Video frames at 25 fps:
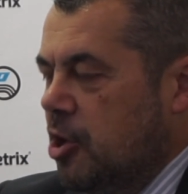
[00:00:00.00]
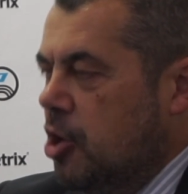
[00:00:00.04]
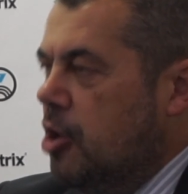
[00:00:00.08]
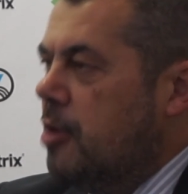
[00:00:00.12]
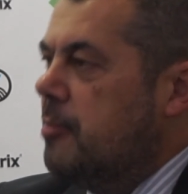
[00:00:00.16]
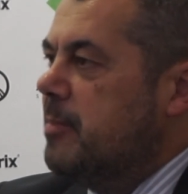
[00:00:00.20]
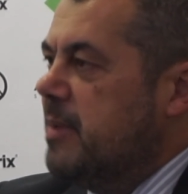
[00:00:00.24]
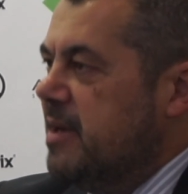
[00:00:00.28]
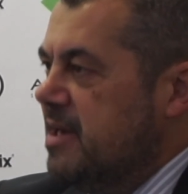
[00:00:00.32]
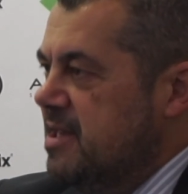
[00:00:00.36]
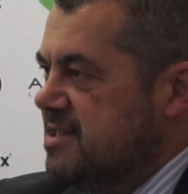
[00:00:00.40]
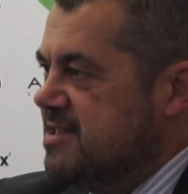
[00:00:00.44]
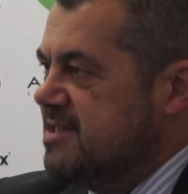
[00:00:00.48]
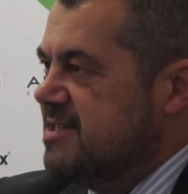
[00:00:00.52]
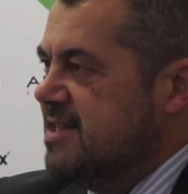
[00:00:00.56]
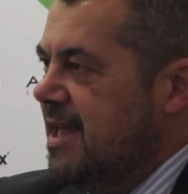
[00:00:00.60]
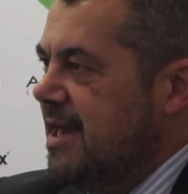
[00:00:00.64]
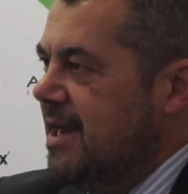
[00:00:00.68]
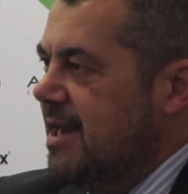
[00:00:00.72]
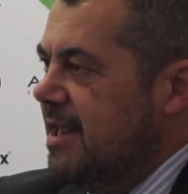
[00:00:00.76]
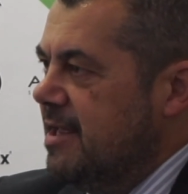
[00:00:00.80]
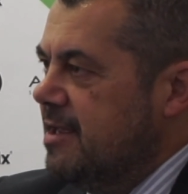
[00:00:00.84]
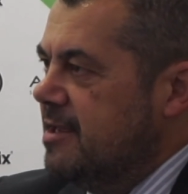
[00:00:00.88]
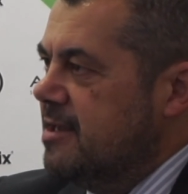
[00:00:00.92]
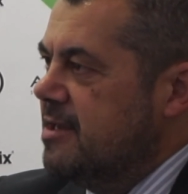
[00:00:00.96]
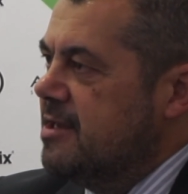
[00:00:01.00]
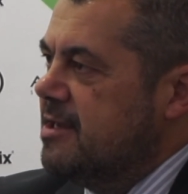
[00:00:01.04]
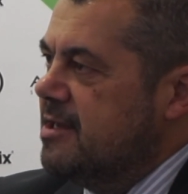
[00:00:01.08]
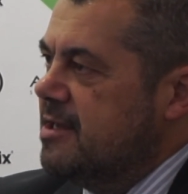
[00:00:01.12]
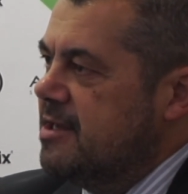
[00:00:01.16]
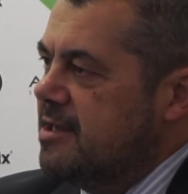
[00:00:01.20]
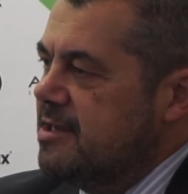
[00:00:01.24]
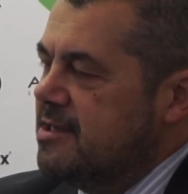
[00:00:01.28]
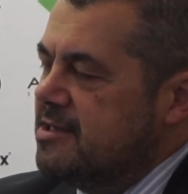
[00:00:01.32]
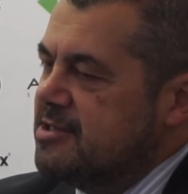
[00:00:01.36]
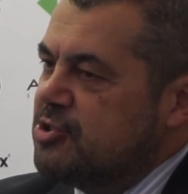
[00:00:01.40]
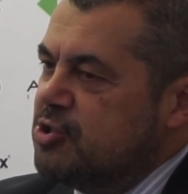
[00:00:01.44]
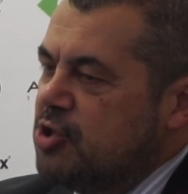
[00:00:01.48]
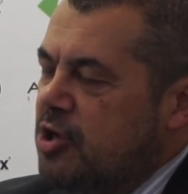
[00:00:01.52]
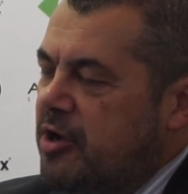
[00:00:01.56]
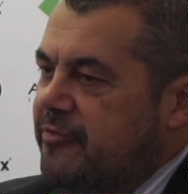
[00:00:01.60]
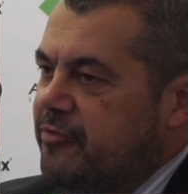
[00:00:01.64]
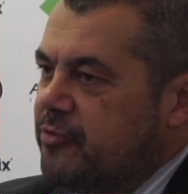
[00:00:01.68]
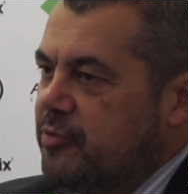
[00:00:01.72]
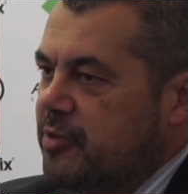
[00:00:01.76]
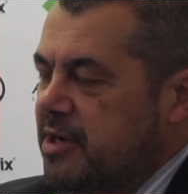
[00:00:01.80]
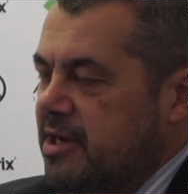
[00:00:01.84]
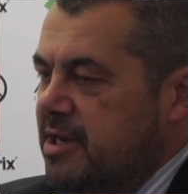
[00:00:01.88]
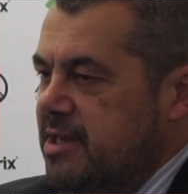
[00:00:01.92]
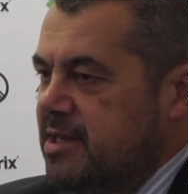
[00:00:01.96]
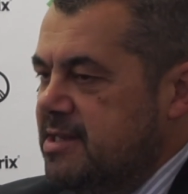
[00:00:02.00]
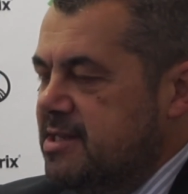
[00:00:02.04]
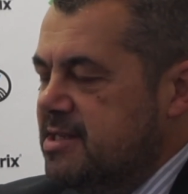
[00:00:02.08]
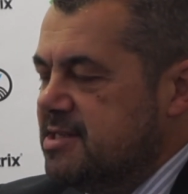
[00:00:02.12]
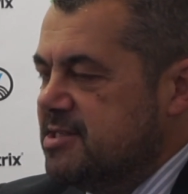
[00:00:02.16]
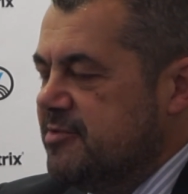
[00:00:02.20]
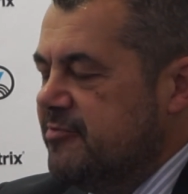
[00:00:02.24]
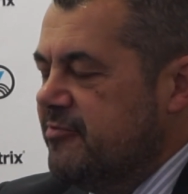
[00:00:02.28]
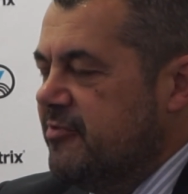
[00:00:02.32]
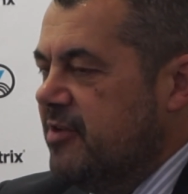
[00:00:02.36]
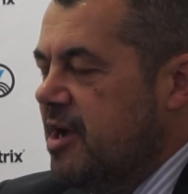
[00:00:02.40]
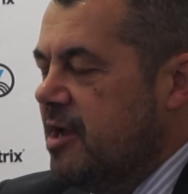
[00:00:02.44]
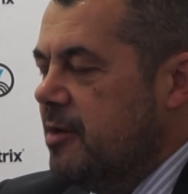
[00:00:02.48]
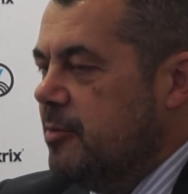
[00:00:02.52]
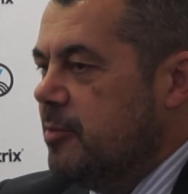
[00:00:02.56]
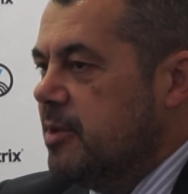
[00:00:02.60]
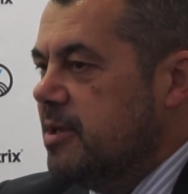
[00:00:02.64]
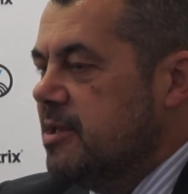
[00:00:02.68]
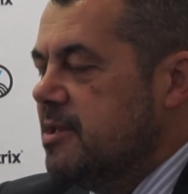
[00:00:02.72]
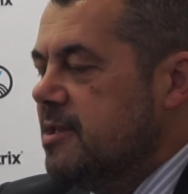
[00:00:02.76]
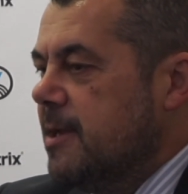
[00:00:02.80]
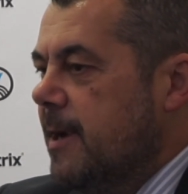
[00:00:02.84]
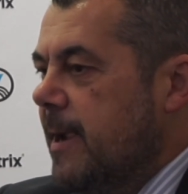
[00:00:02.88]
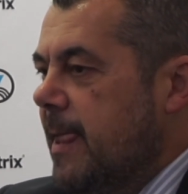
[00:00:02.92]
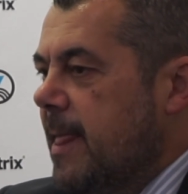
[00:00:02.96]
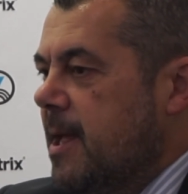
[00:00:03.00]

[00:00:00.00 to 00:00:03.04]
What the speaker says: company selling software in this environment.